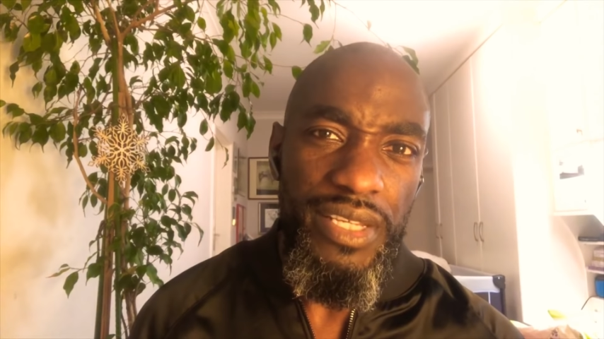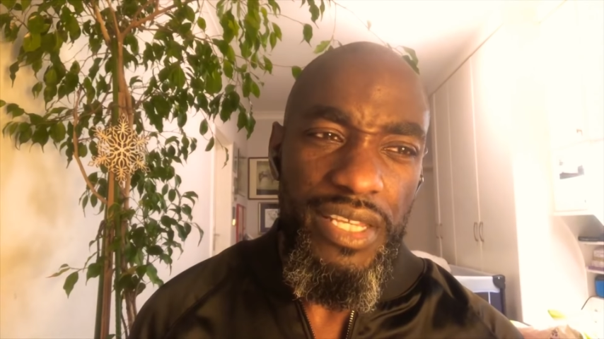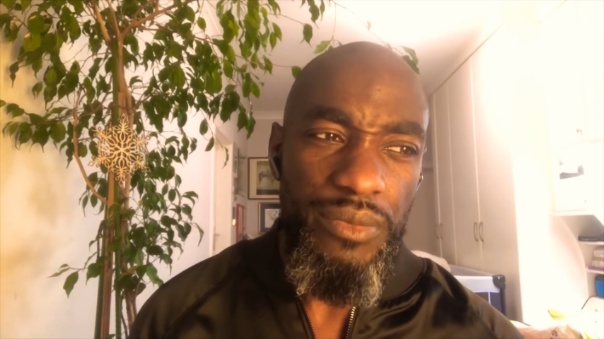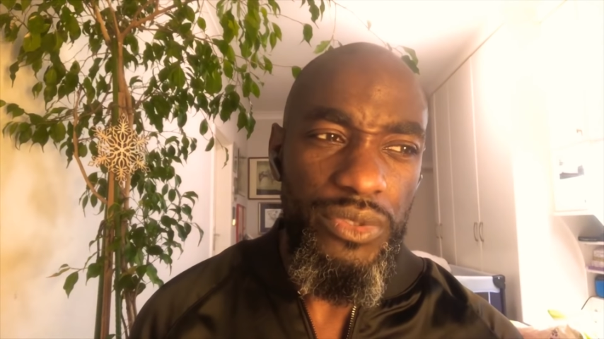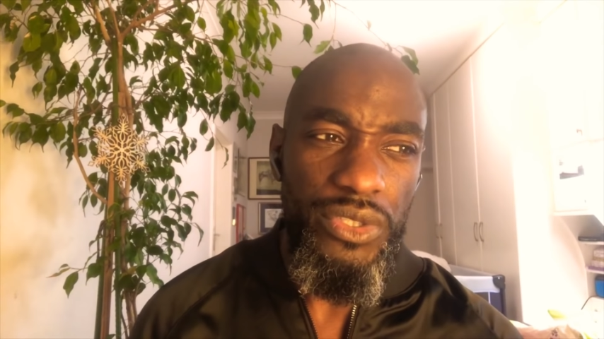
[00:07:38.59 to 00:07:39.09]

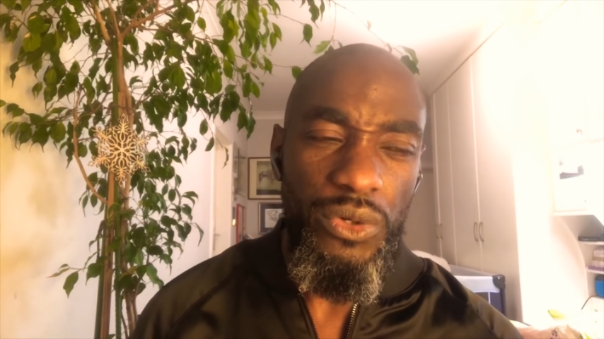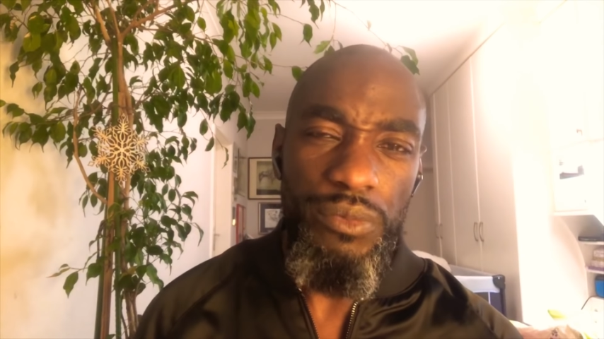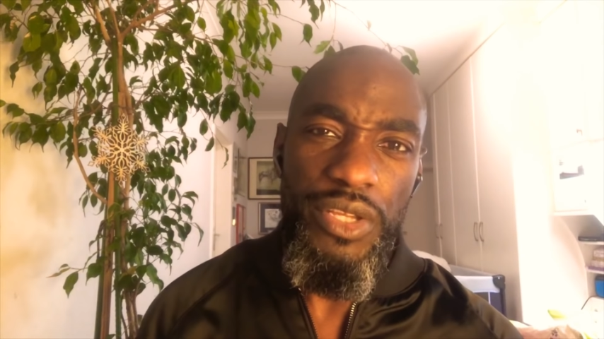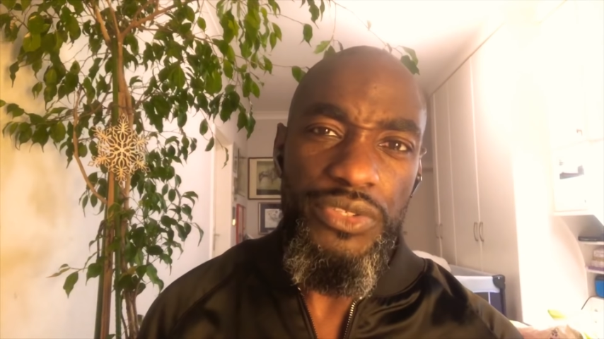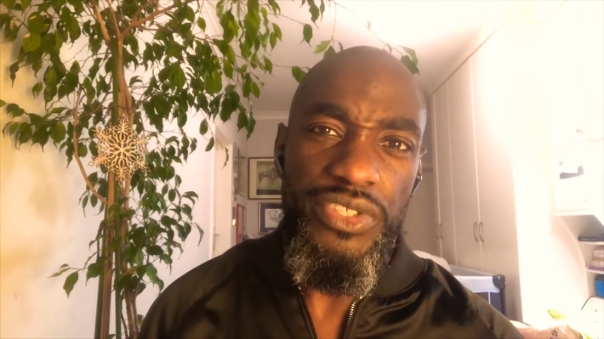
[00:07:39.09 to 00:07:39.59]
It was
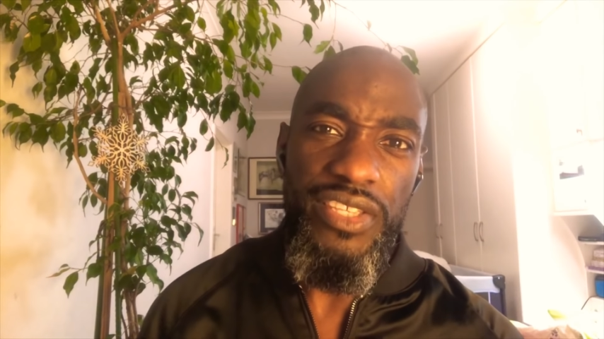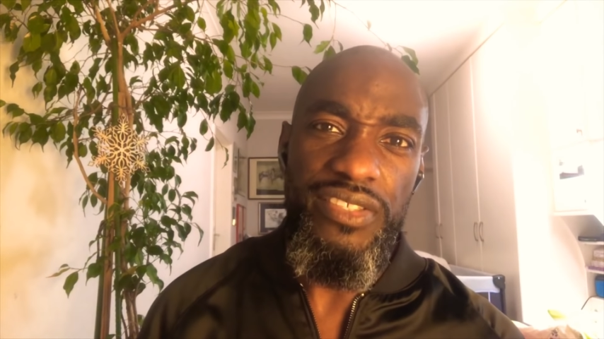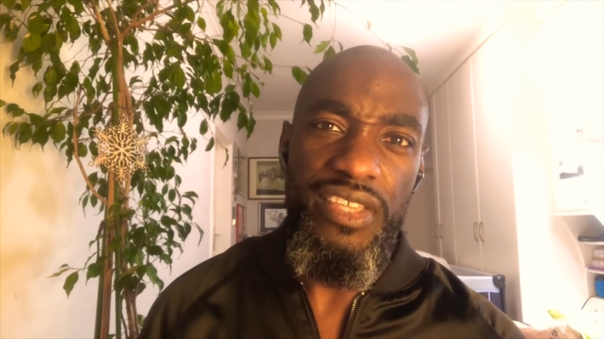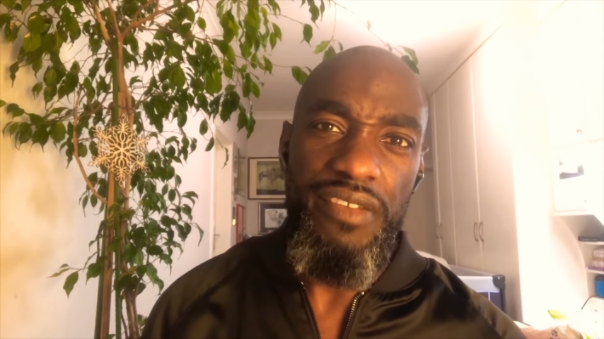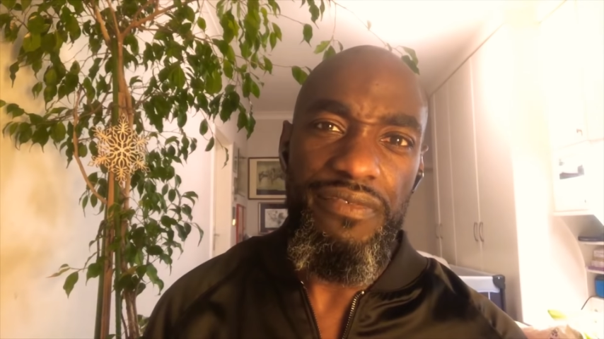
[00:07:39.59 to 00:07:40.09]
almost
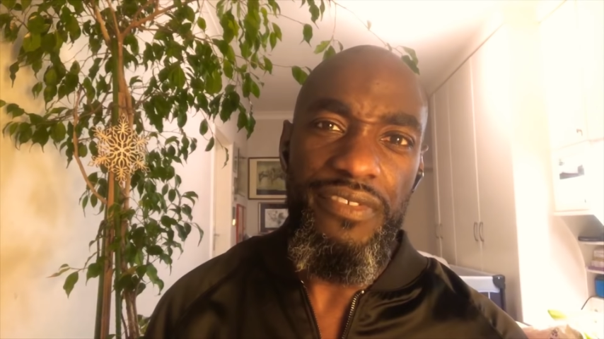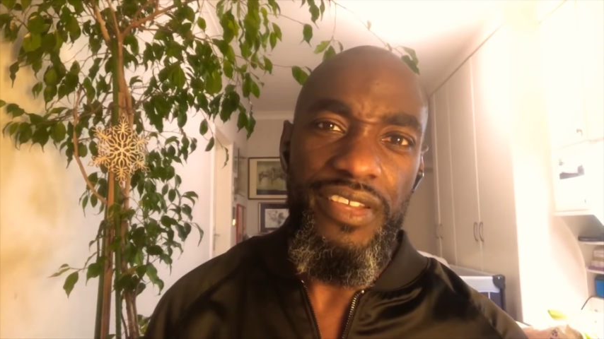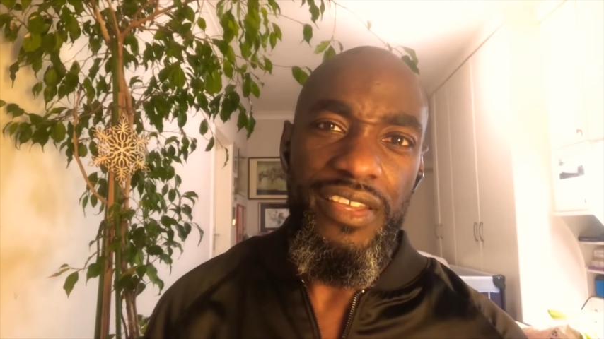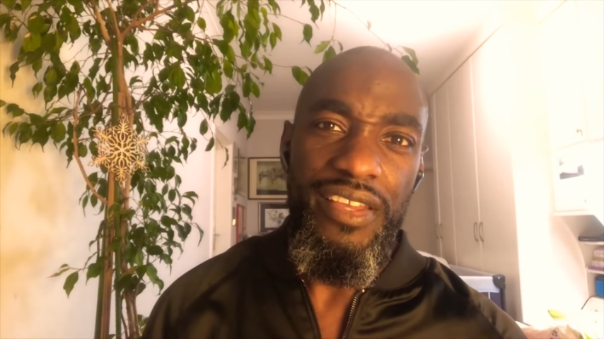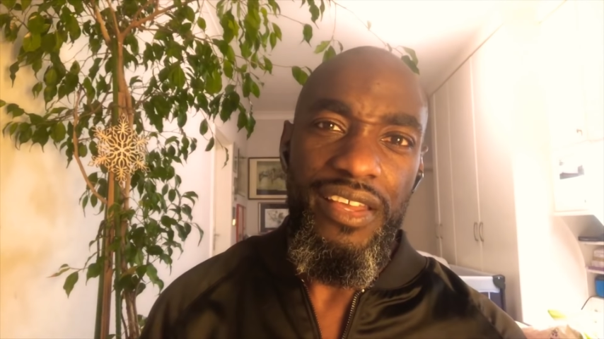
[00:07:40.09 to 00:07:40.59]
as if
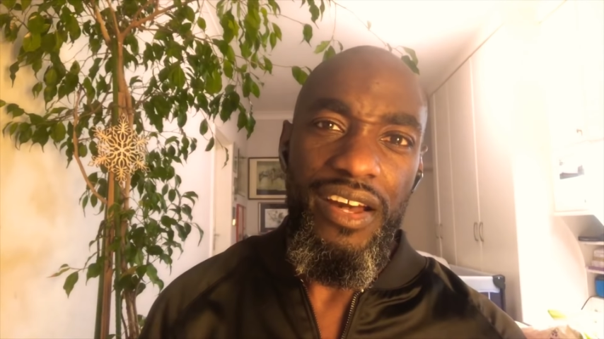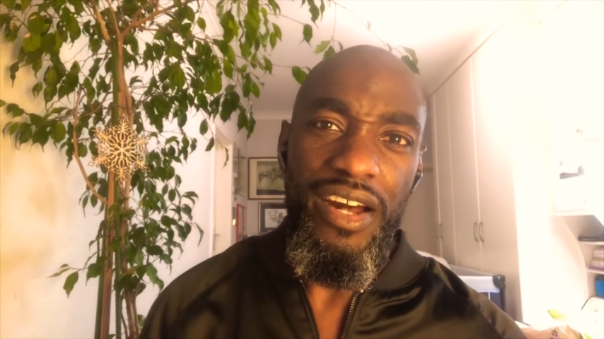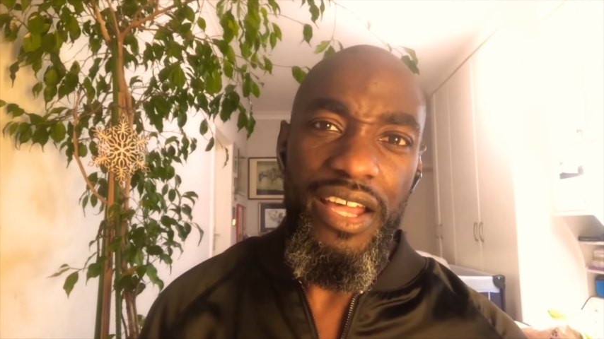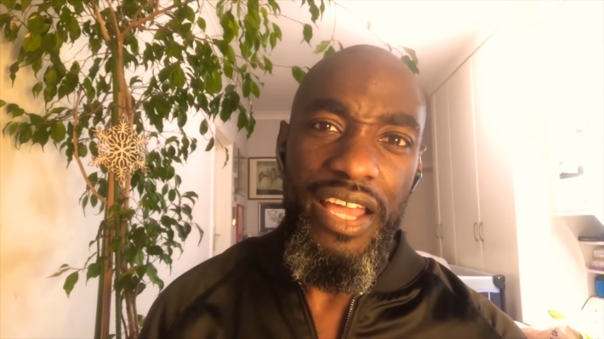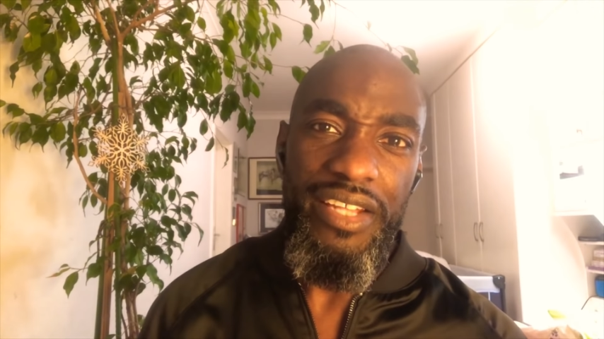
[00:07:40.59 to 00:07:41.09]

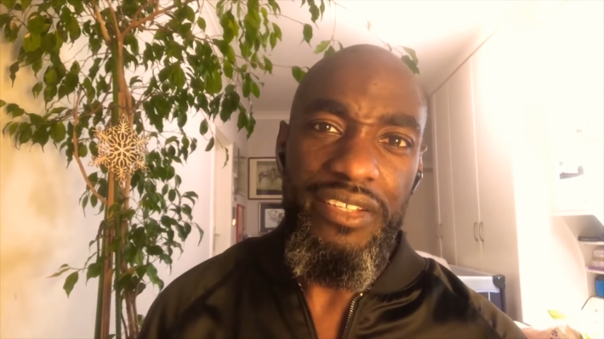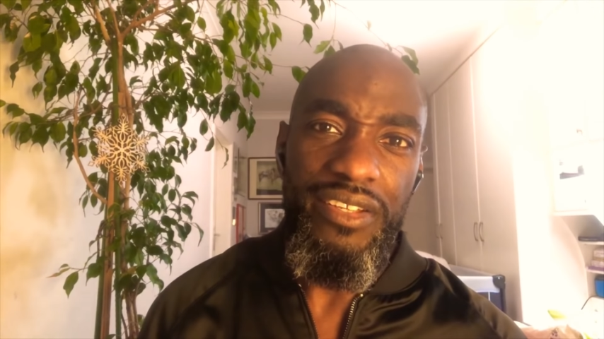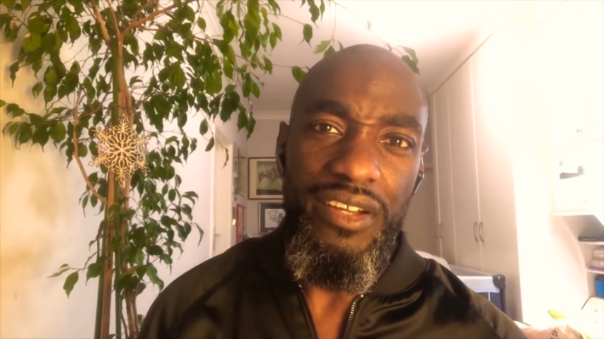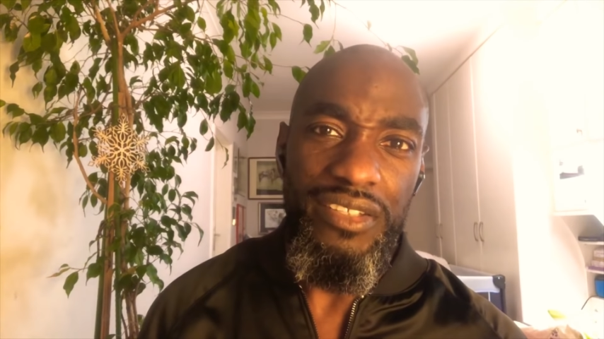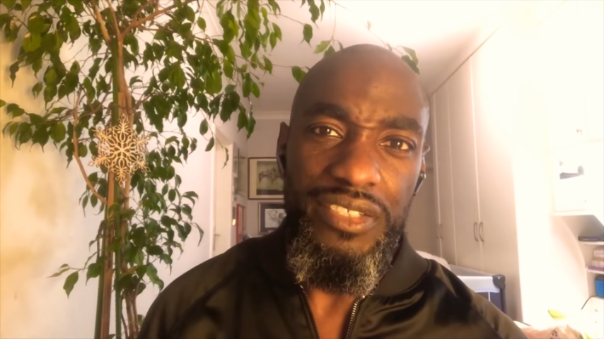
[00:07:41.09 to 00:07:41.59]
I had
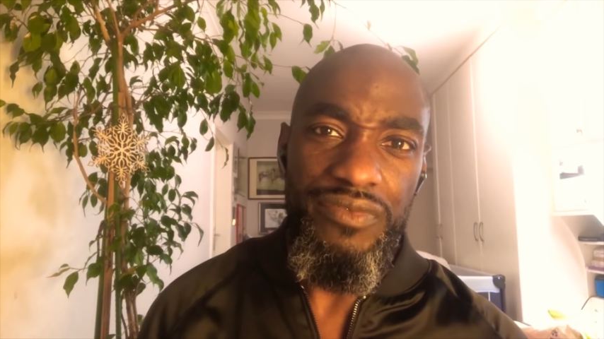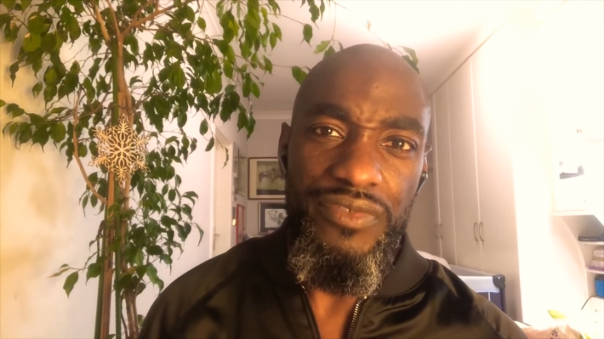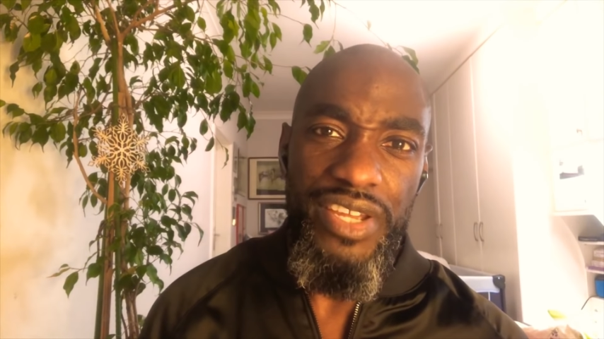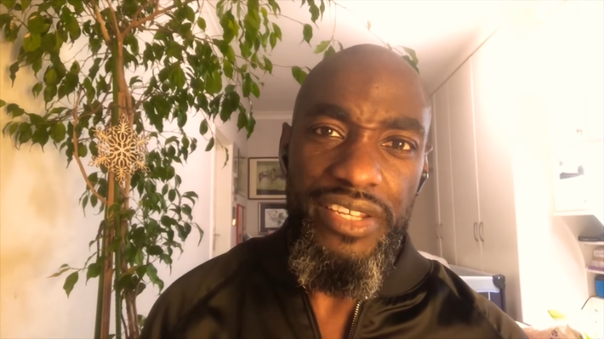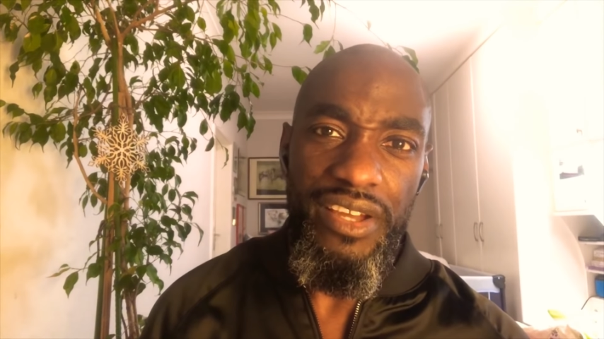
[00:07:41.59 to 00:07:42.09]

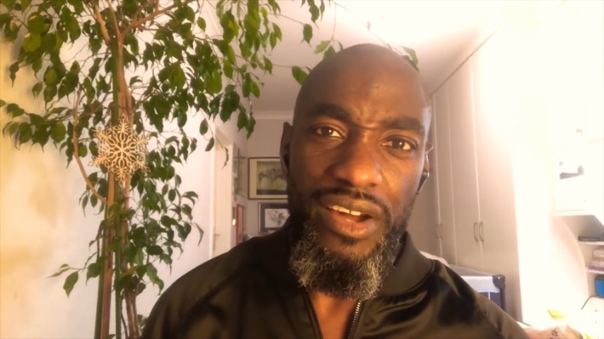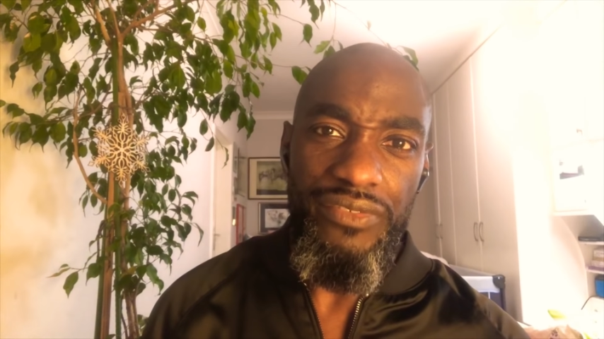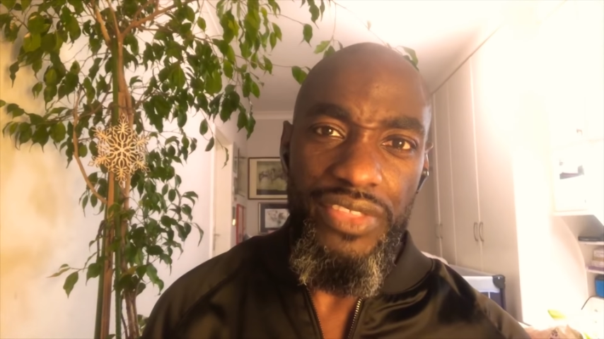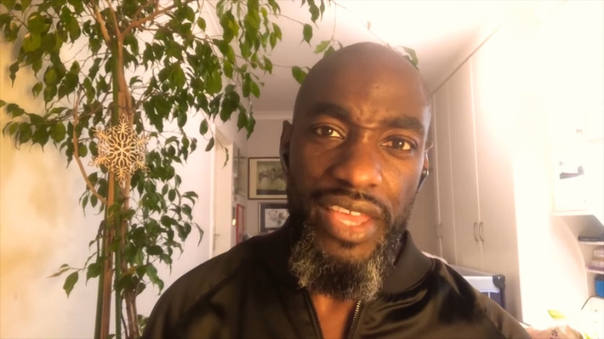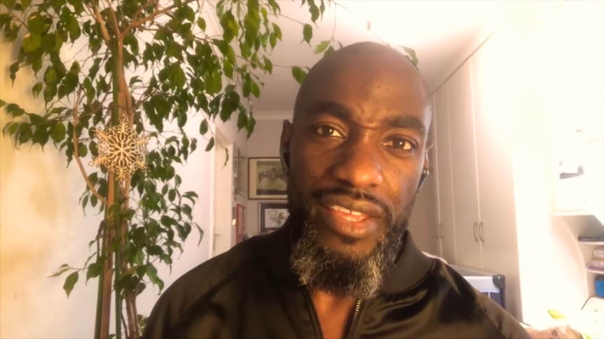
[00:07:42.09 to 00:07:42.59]
gotten rid
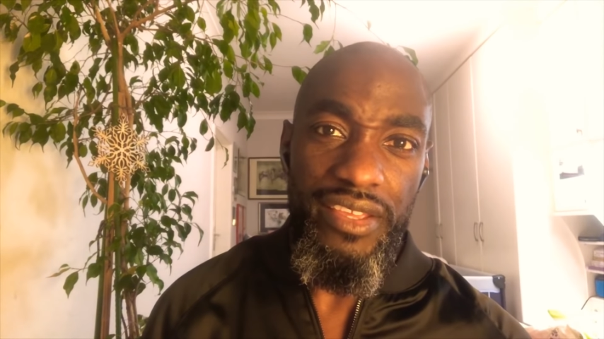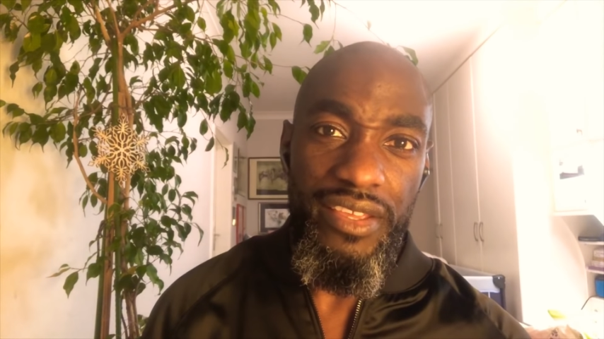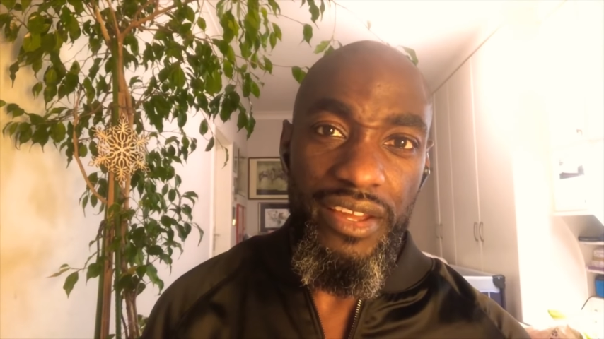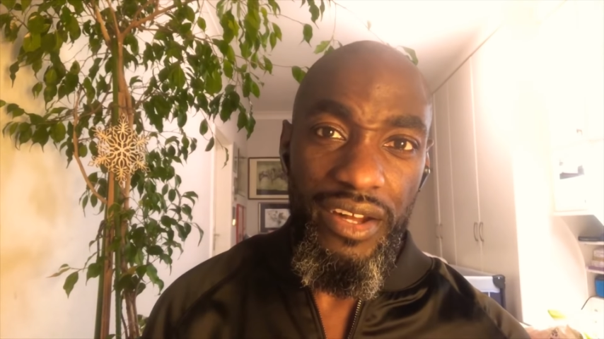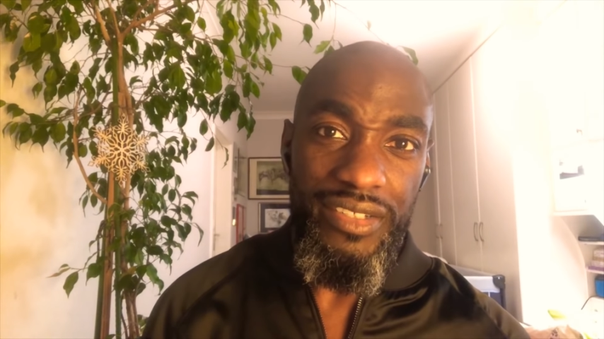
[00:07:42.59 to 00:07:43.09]
of their
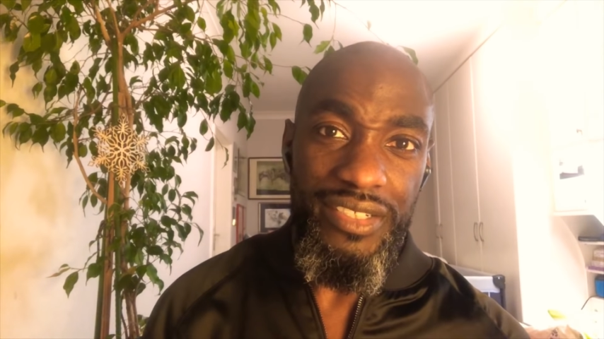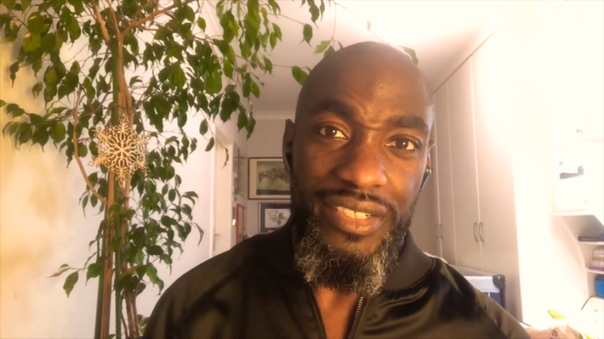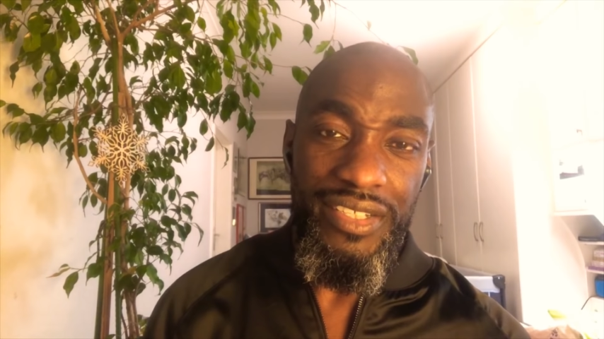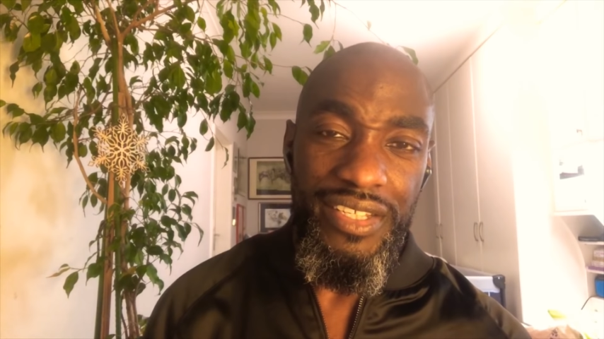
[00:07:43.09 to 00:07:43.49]
god,